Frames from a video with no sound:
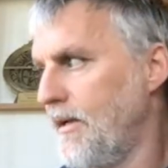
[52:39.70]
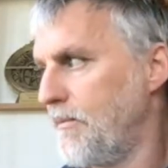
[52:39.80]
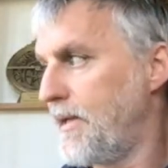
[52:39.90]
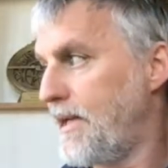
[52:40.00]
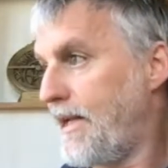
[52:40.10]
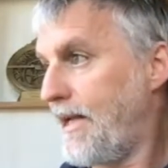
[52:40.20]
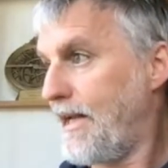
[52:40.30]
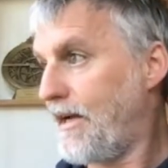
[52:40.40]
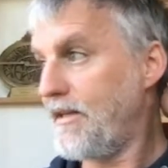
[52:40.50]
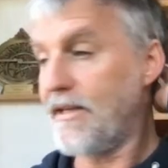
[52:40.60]
But it ain't
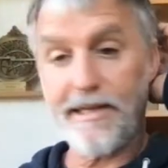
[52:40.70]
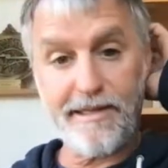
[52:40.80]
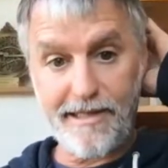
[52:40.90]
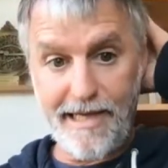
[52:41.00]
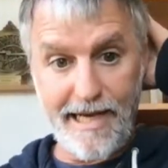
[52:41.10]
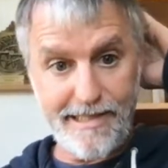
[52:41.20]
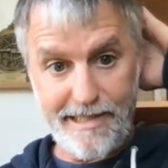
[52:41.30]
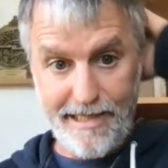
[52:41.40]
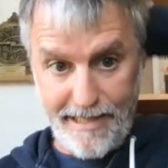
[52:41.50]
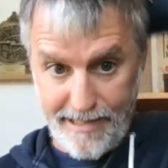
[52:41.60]
how you cut the
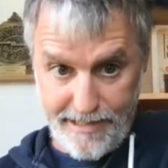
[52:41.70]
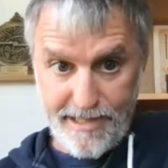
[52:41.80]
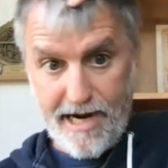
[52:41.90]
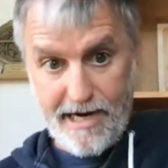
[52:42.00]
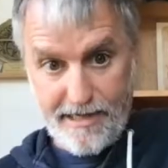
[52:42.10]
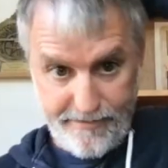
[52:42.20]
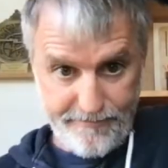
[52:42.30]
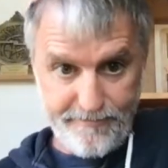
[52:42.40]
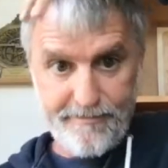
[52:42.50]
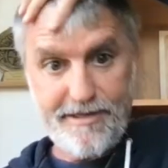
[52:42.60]
quesadilla, Jack.
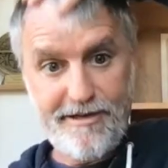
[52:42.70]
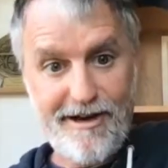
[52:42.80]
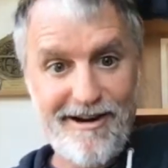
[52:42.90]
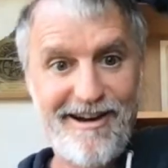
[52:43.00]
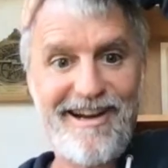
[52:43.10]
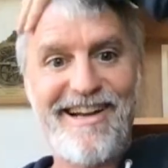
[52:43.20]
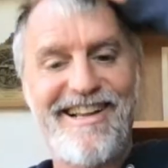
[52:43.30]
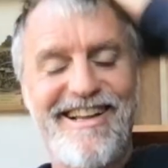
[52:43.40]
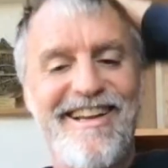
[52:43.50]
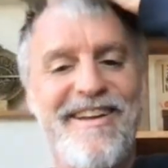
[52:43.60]
All
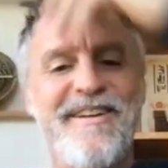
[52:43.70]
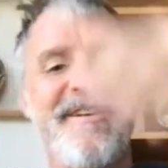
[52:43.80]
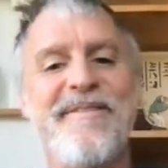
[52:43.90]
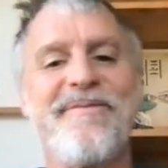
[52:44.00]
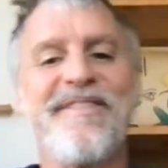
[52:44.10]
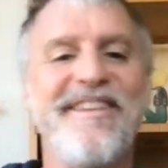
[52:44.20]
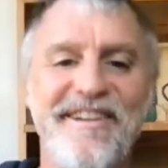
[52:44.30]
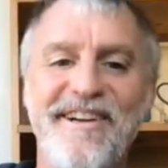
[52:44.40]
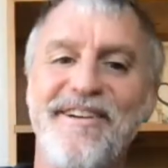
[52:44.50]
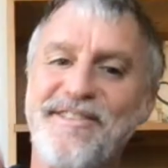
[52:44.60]
right. You
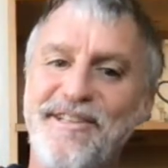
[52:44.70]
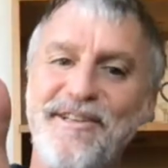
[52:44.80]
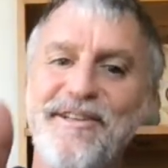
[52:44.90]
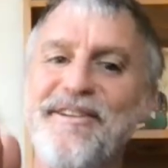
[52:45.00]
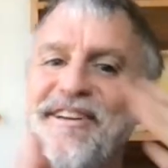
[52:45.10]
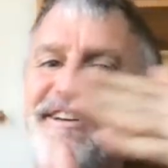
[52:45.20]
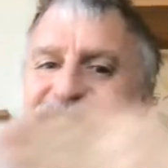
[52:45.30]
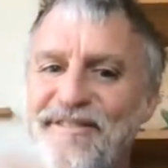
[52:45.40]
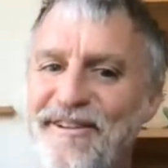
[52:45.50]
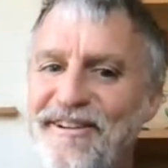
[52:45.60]
go 2,
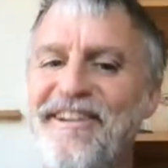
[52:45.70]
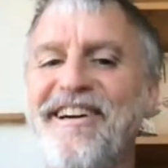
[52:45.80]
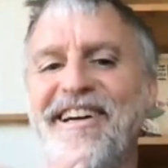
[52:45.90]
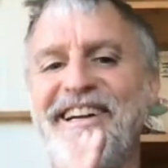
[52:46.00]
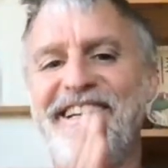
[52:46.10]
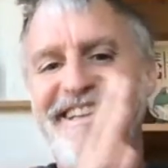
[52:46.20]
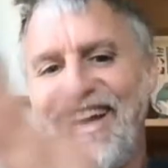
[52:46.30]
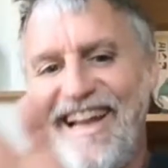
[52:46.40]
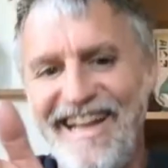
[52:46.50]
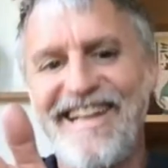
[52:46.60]
4,
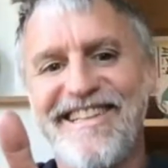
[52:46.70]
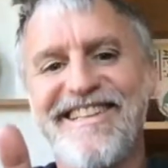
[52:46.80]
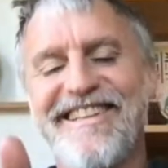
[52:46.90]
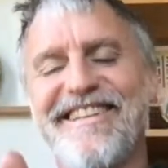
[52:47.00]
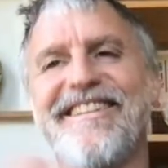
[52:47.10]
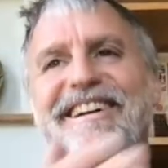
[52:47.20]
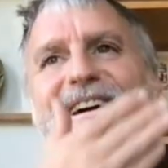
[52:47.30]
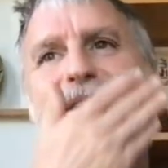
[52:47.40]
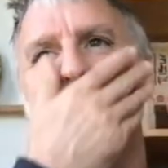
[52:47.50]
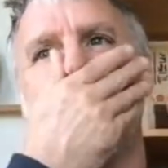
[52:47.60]
8,
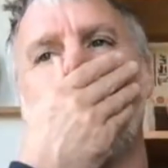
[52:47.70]
right?